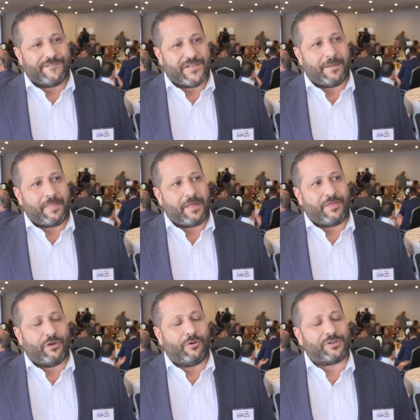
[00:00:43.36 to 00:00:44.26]
um,
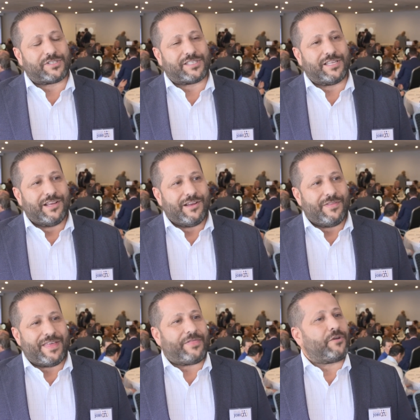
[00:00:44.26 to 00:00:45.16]
those
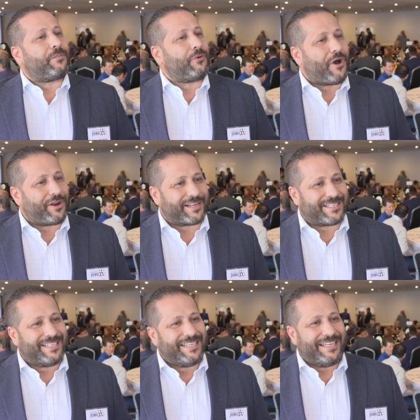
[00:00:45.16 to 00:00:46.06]
that their
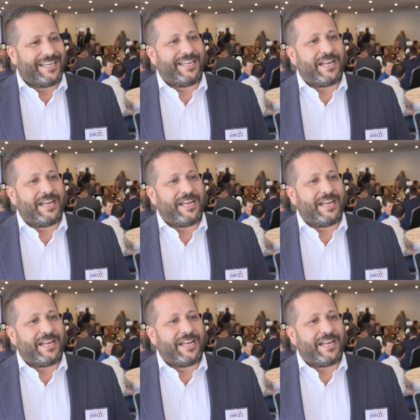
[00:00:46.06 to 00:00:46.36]
product in,